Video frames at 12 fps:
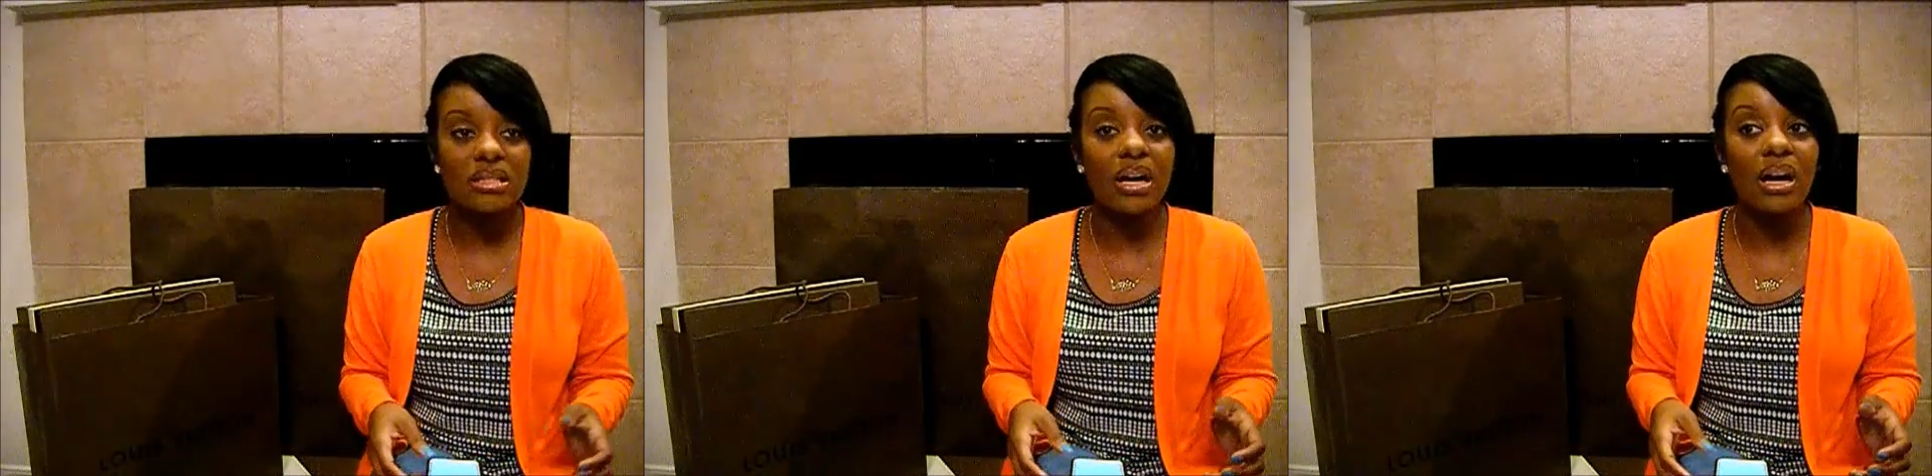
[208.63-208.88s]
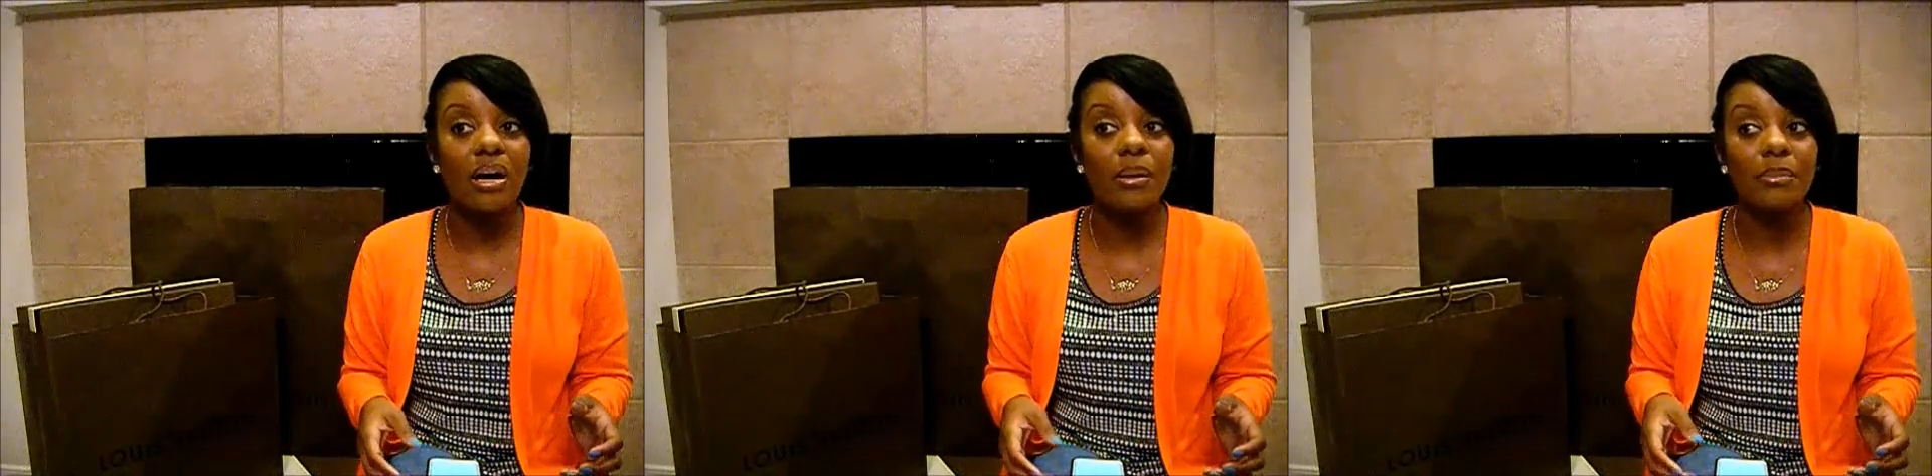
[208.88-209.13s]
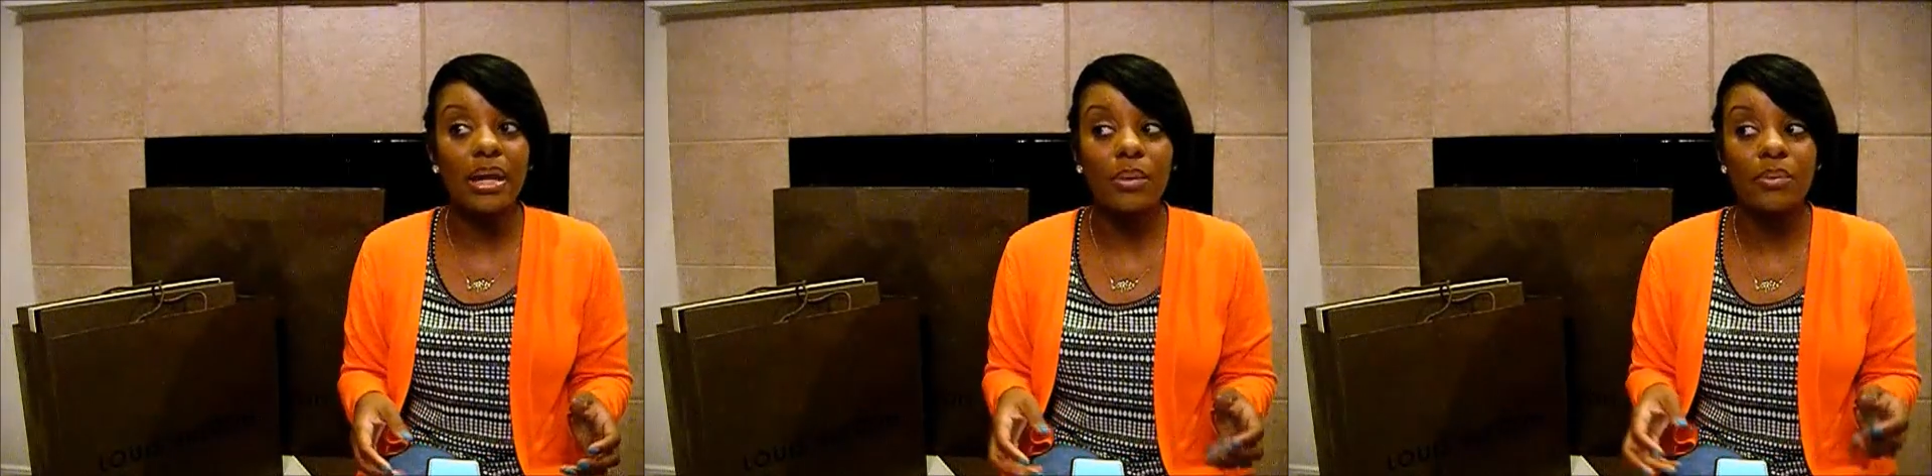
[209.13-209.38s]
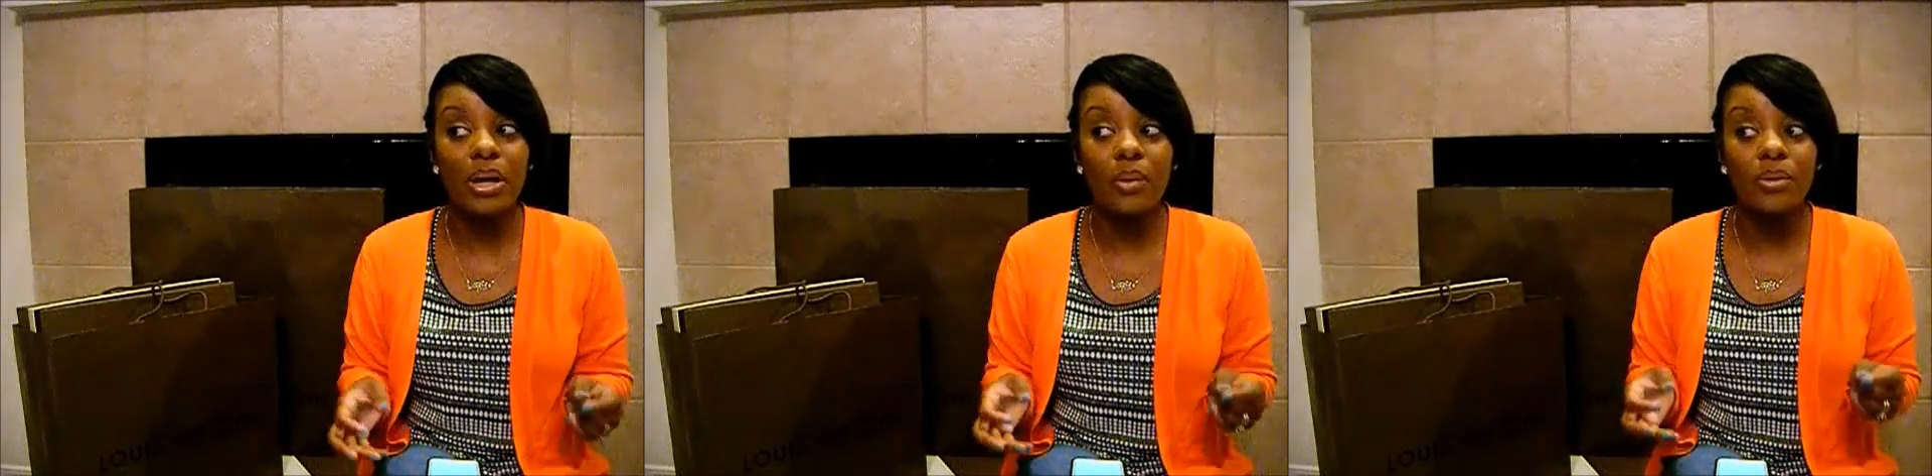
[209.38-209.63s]
like
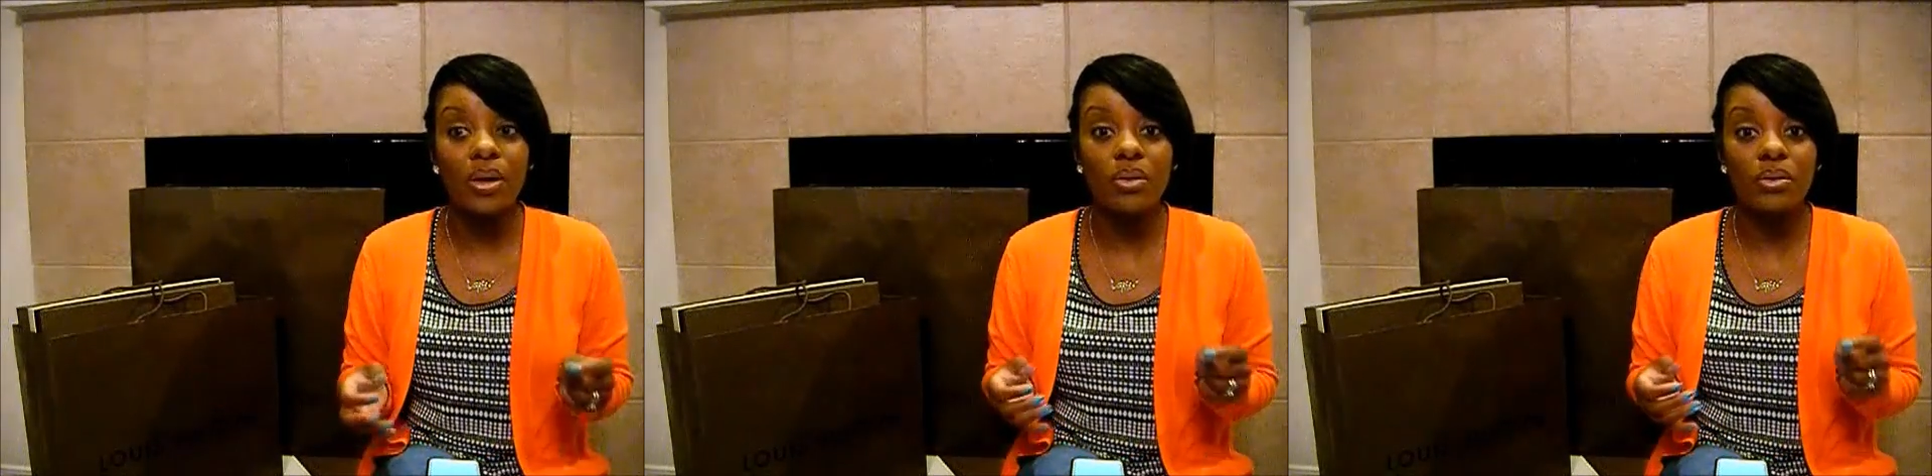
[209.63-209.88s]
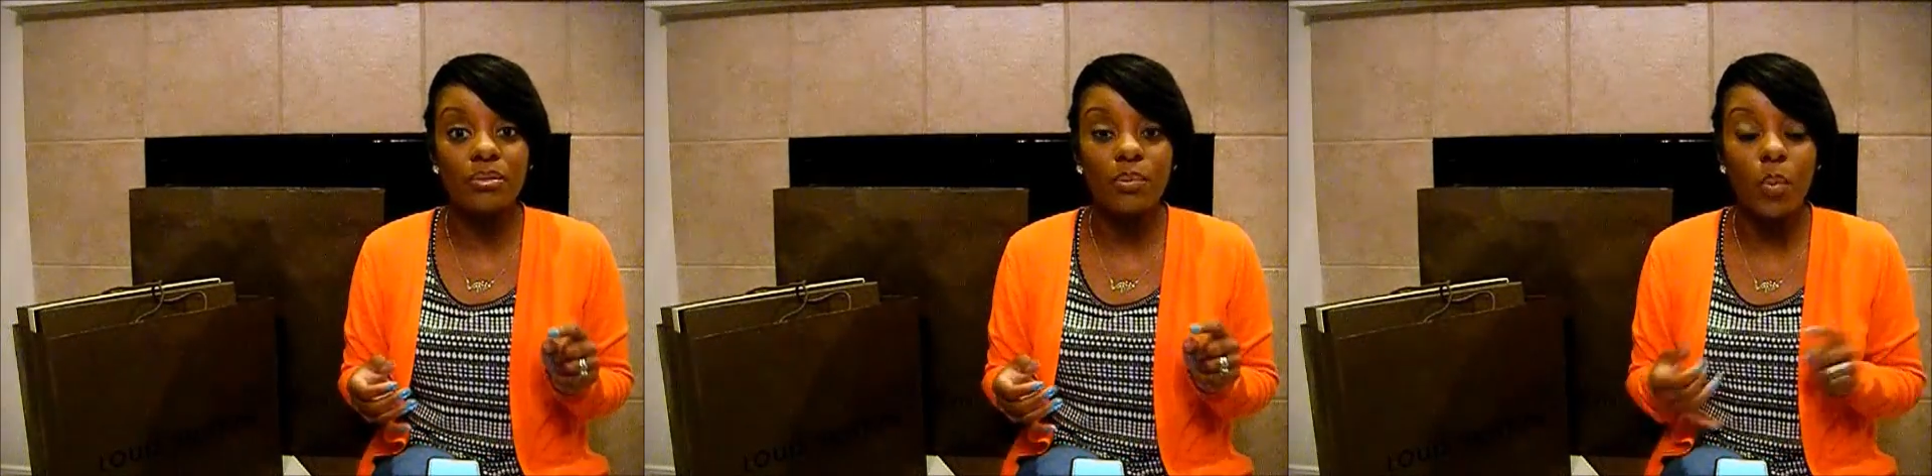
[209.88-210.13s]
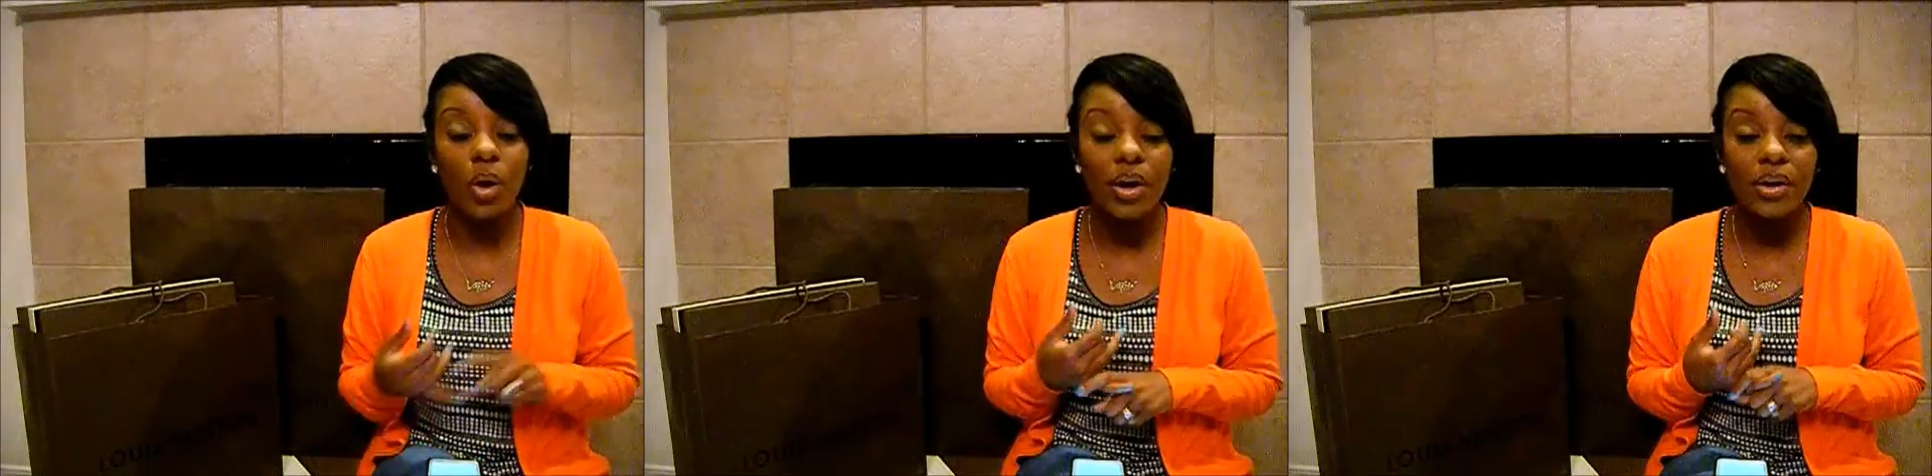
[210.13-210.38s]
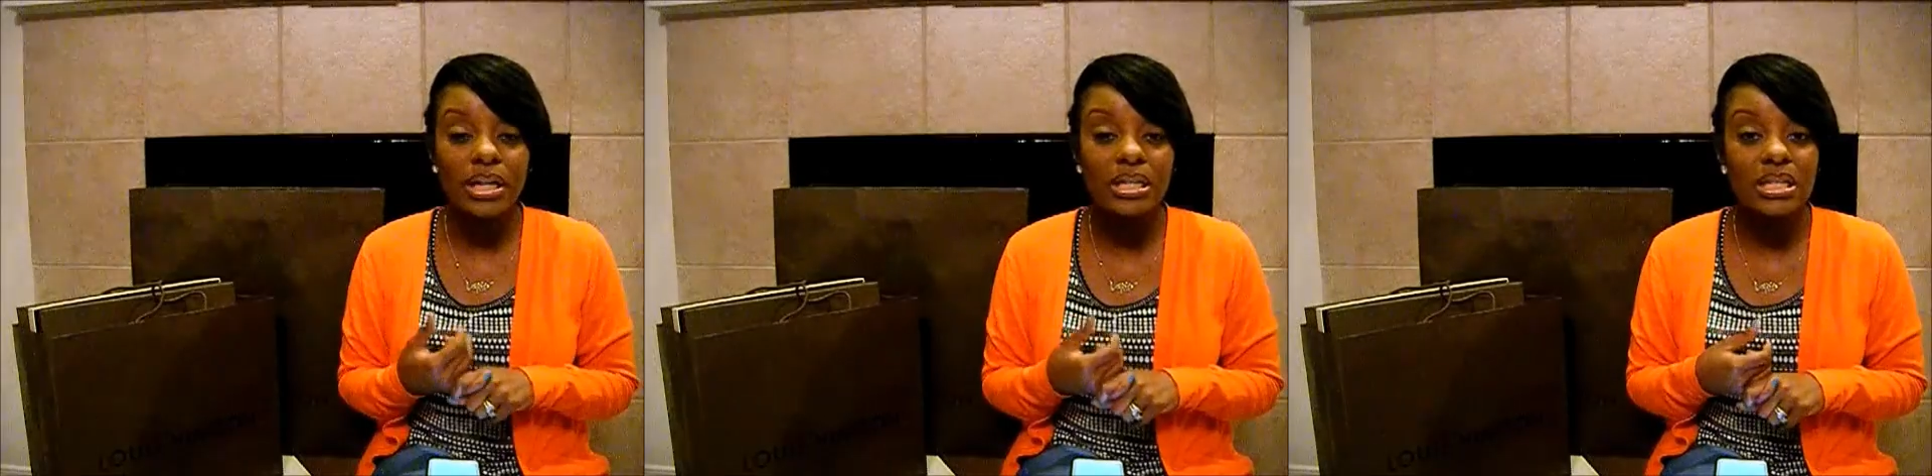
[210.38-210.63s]
when I would go to
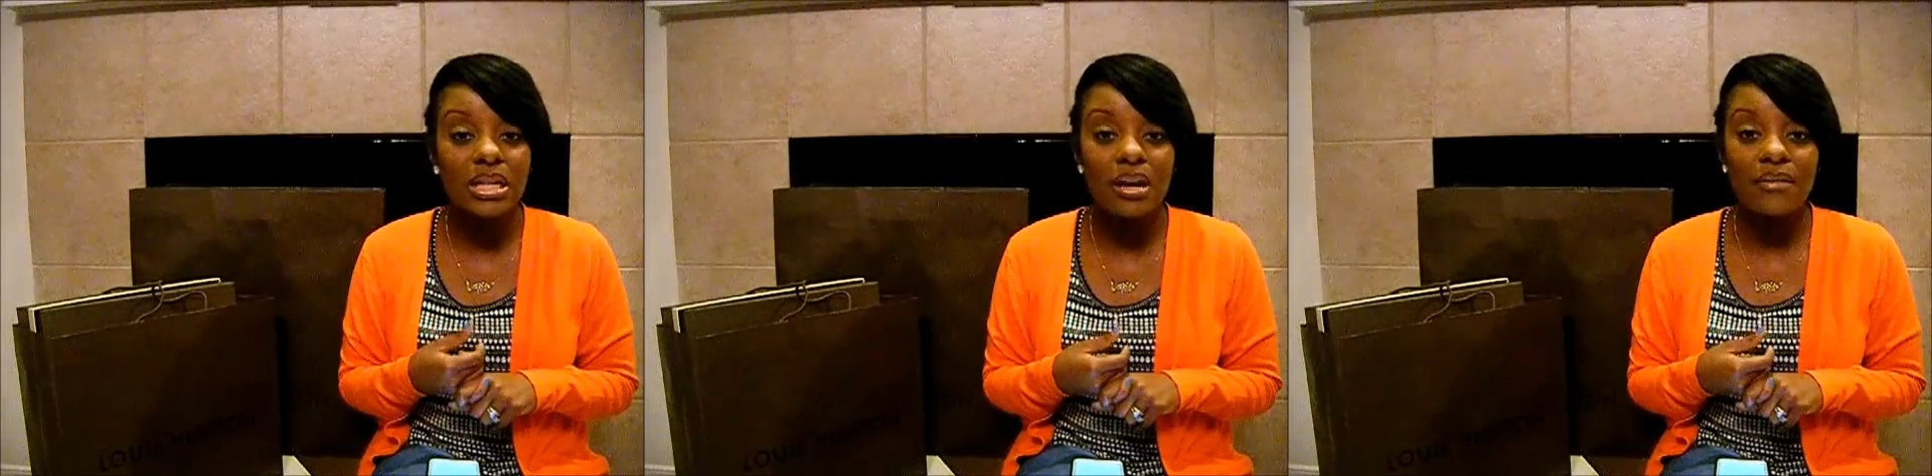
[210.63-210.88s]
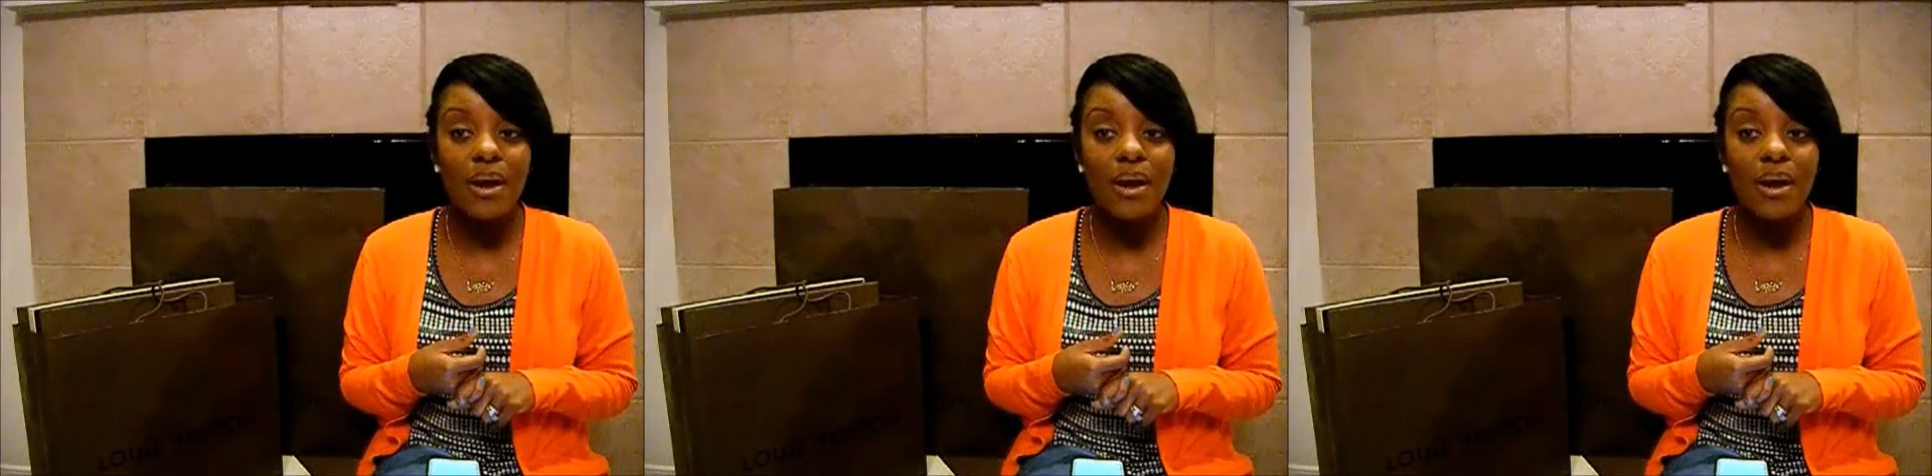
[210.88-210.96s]
work and stuff,